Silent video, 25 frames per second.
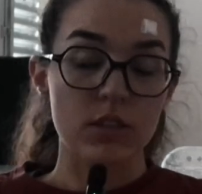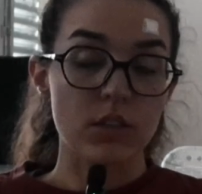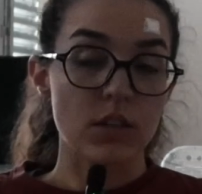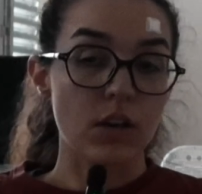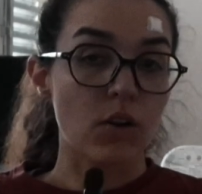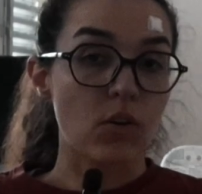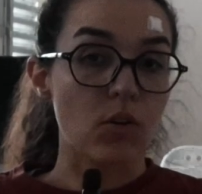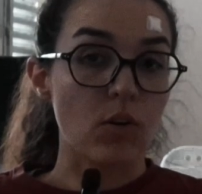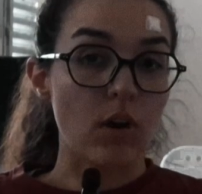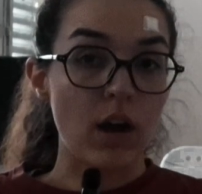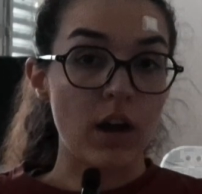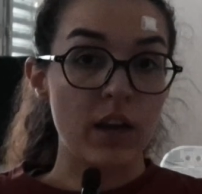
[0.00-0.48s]

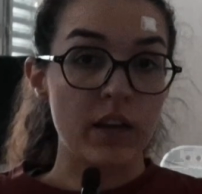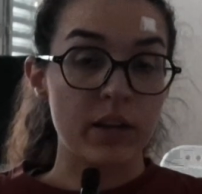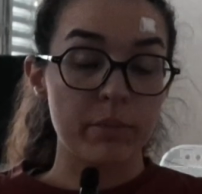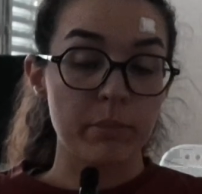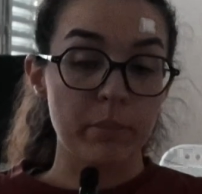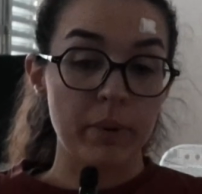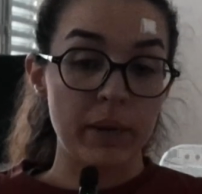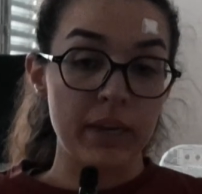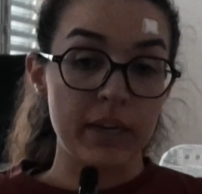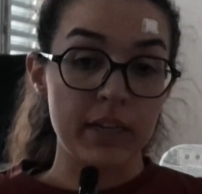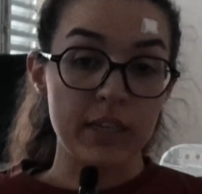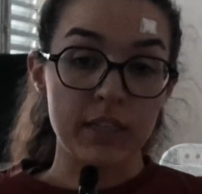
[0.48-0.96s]
So I
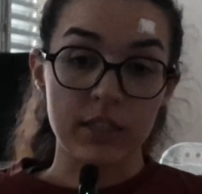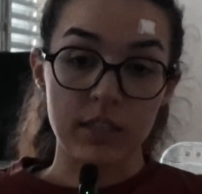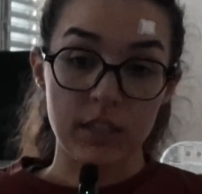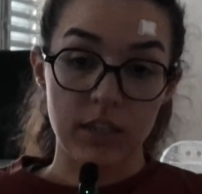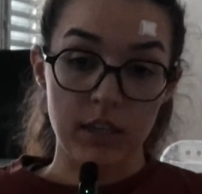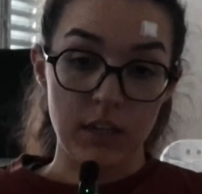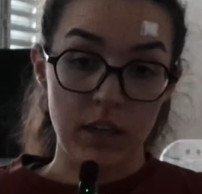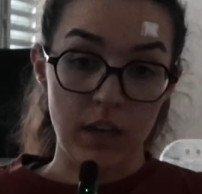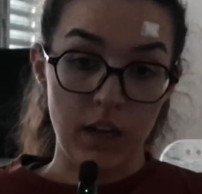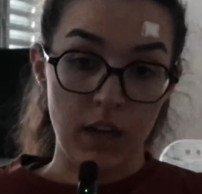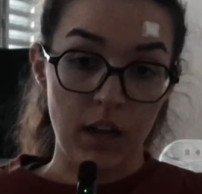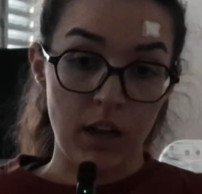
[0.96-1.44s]
made
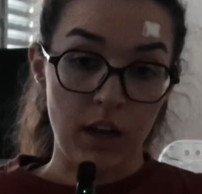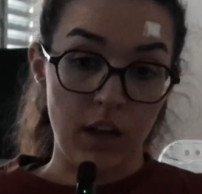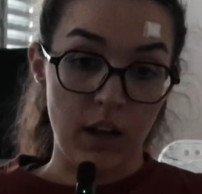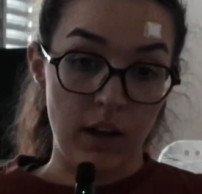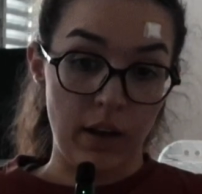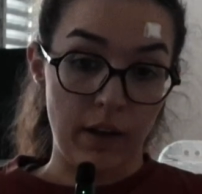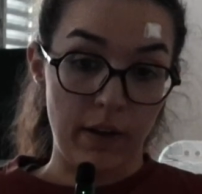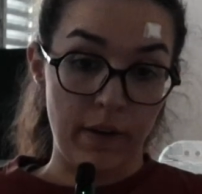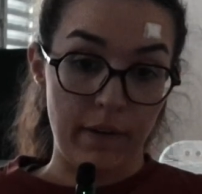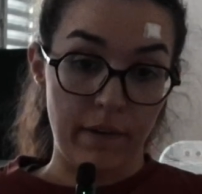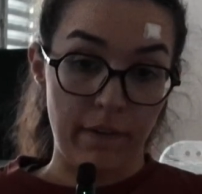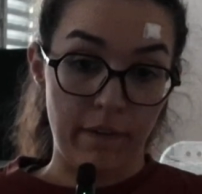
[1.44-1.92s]

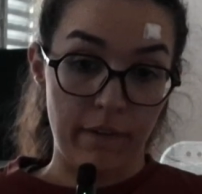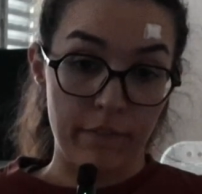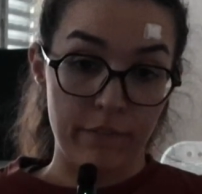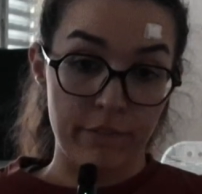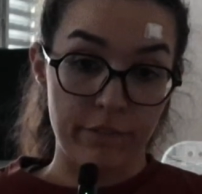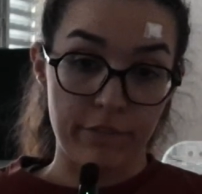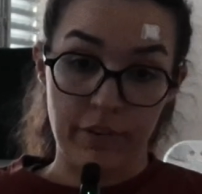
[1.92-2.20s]
a